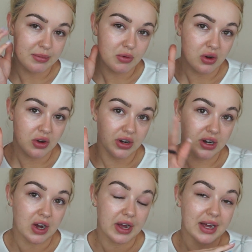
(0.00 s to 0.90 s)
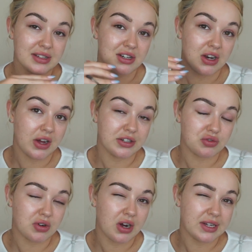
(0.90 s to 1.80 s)
not gonna lie, it hasn't like
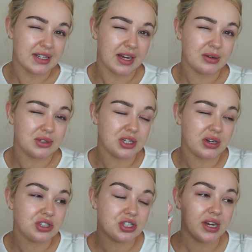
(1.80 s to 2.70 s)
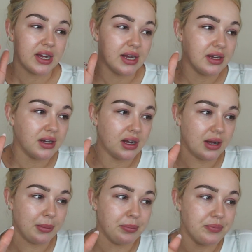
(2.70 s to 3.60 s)
dried down just yet.
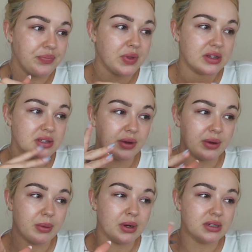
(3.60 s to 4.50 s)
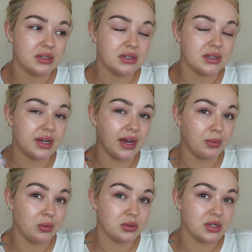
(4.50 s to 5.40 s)
So yeah,
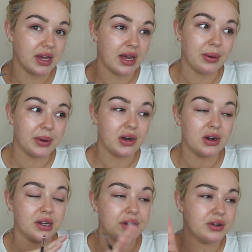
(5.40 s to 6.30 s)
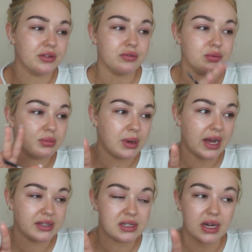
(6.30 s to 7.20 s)
we'll see how it kind of
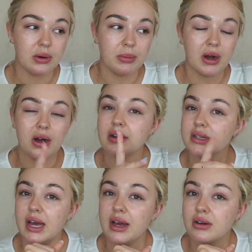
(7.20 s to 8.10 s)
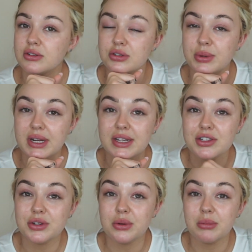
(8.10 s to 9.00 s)
pans out, but yeah, I'll just quickly
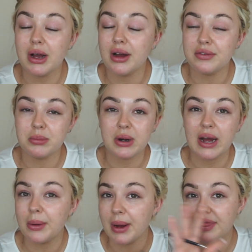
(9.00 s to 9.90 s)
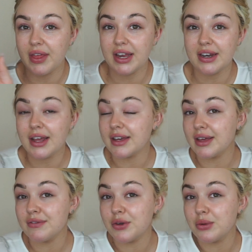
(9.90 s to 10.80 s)
do my other brow and then
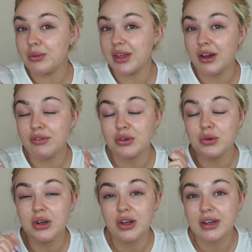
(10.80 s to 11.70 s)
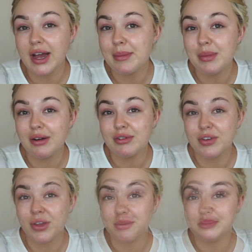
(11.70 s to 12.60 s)
give you the overall look and my
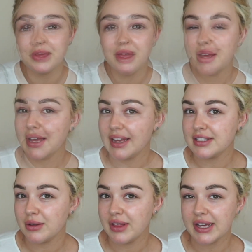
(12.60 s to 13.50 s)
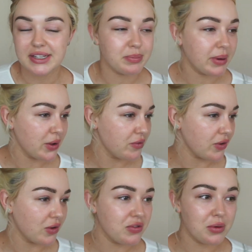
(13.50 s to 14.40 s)
review. Okay, so that is both
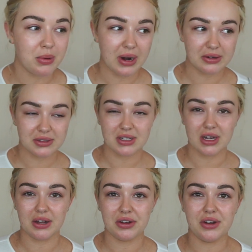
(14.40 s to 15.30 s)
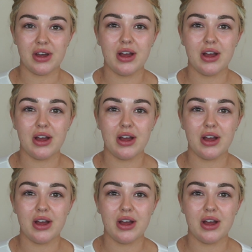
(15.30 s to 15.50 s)
of the brows done.